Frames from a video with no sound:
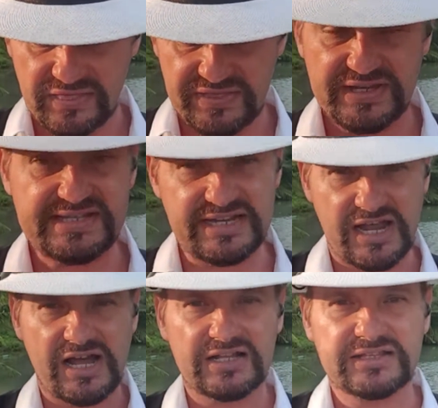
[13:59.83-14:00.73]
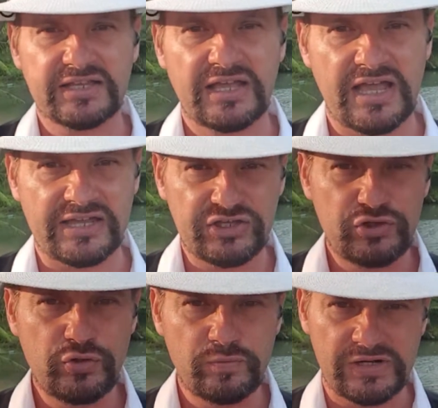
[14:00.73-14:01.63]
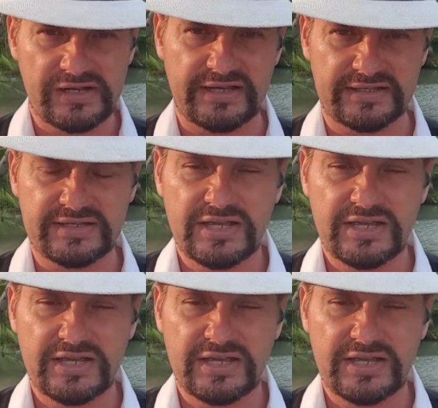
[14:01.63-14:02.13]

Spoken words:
this art accumulate?